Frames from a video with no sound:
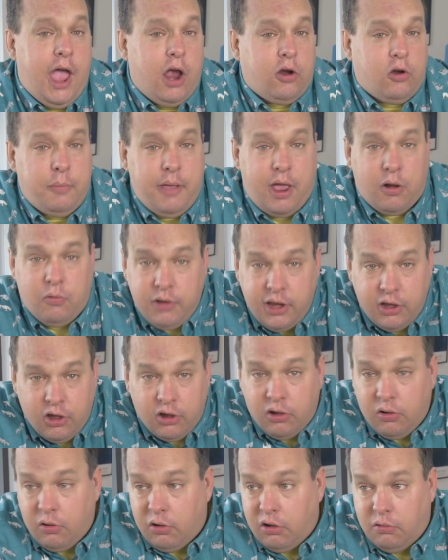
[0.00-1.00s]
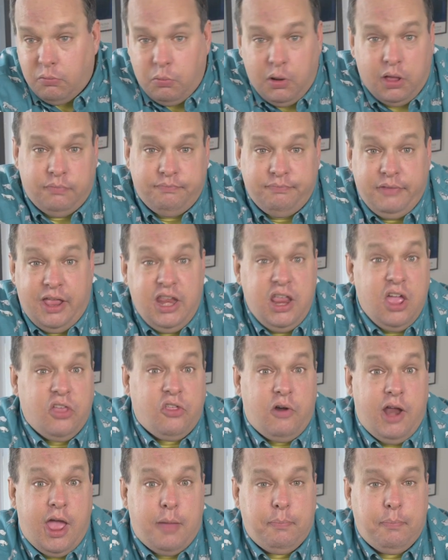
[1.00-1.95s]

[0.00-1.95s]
Acrobat Reader or, well, any other